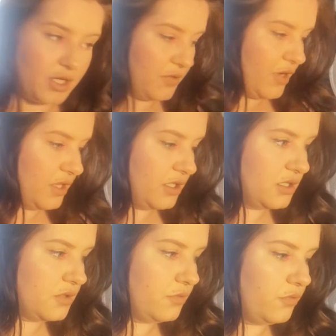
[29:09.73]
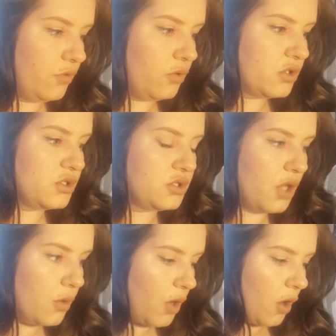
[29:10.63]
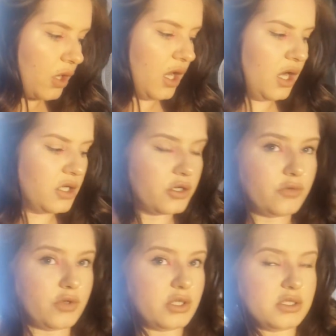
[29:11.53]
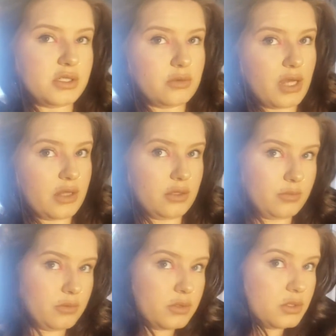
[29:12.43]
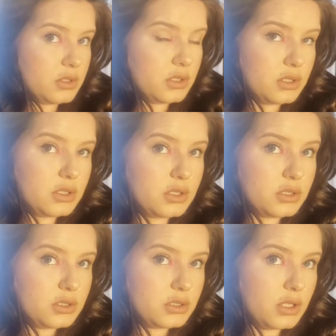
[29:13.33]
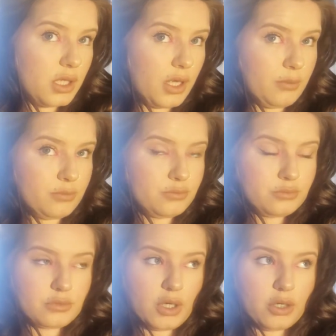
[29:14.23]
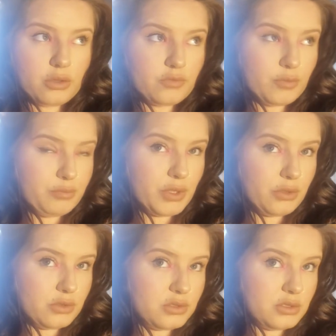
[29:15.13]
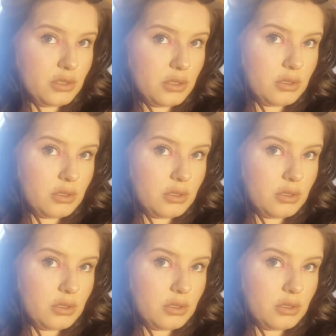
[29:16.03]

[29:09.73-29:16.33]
and I've had these for so long. I don't know if you could still get them. I got them from Boots.